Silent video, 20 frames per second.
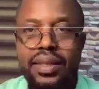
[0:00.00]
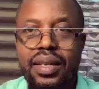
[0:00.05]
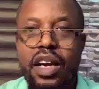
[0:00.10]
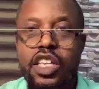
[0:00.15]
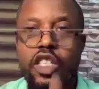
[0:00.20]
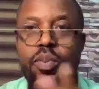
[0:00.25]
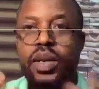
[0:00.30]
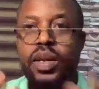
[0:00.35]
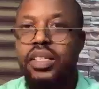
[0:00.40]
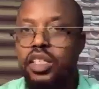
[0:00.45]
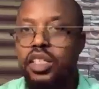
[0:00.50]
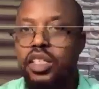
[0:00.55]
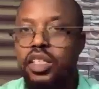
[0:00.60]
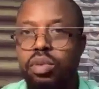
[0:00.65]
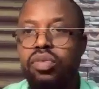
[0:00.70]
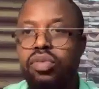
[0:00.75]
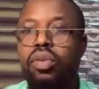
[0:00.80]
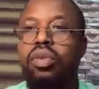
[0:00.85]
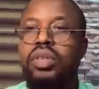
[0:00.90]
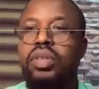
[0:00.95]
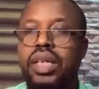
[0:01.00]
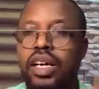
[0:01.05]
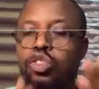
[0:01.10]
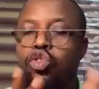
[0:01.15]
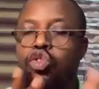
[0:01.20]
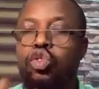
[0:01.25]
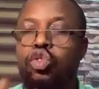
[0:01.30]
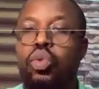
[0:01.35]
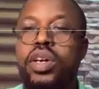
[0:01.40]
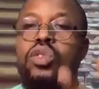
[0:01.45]
I explained it before. There are
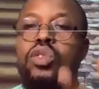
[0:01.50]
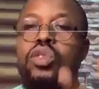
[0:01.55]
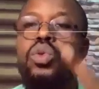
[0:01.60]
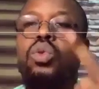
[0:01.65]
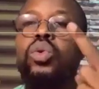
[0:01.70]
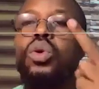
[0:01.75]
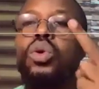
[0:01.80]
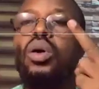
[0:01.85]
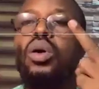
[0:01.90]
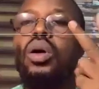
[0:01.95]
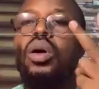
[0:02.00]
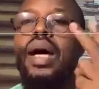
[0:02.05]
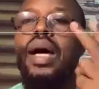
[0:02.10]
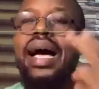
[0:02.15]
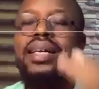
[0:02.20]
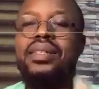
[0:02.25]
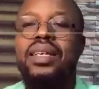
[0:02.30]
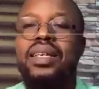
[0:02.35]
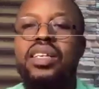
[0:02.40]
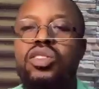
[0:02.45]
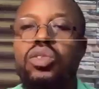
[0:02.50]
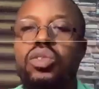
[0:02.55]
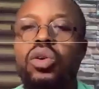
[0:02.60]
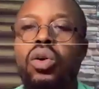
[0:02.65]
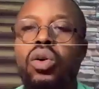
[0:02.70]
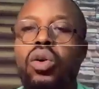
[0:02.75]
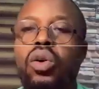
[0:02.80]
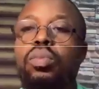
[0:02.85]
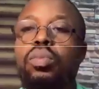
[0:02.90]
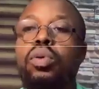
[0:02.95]
two ways to access
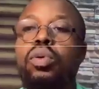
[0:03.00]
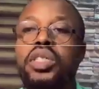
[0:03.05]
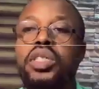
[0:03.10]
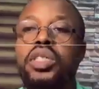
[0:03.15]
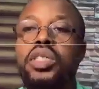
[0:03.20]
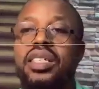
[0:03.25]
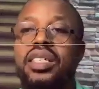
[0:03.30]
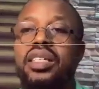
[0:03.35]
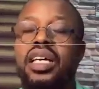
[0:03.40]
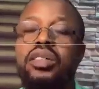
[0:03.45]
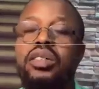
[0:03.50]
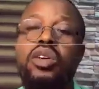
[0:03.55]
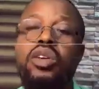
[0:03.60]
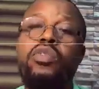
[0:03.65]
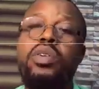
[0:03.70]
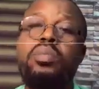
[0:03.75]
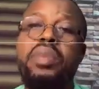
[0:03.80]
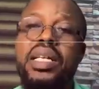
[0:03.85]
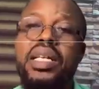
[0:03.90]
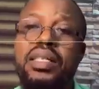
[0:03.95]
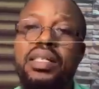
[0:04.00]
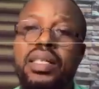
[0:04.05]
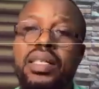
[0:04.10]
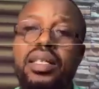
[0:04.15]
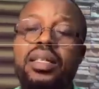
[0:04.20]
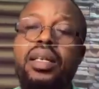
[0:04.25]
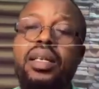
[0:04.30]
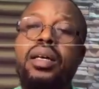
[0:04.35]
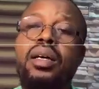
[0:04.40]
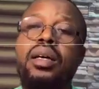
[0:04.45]
your projects that you have been
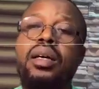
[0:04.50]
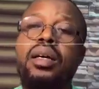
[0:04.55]
minting